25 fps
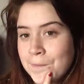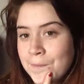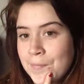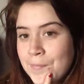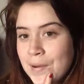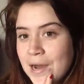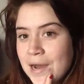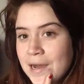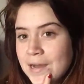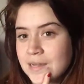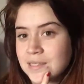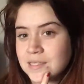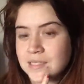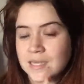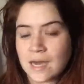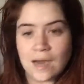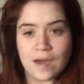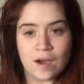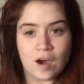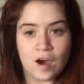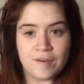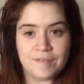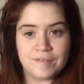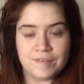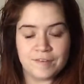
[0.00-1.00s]
But
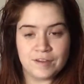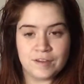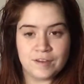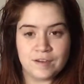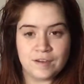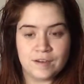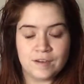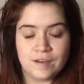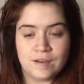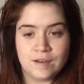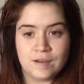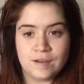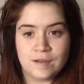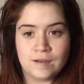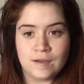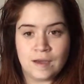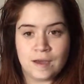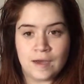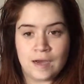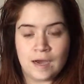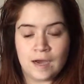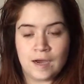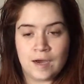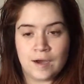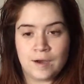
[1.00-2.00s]
I often
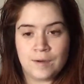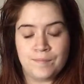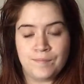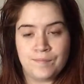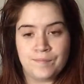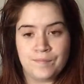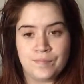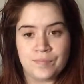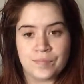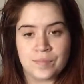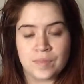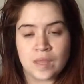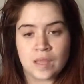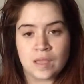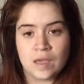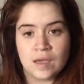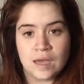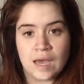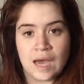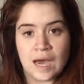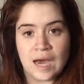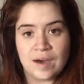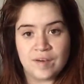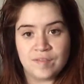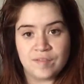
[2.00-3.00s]

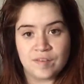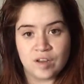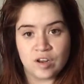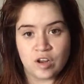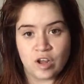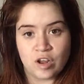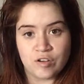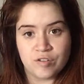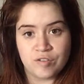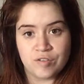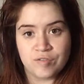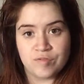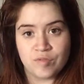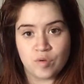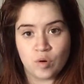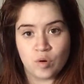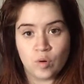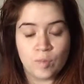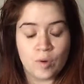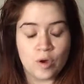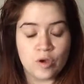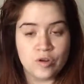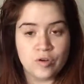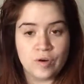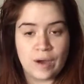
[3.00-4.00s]
have a lot of
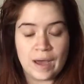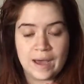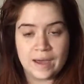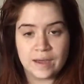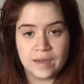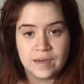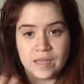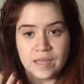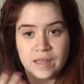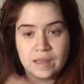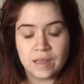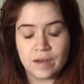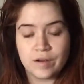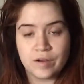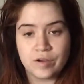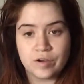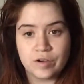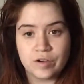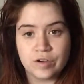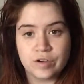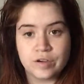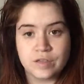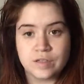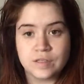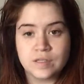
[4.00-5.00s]
hormonal acne that
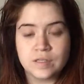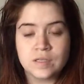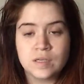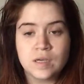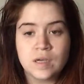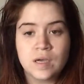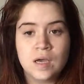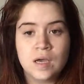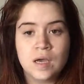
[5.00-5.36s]
occurs.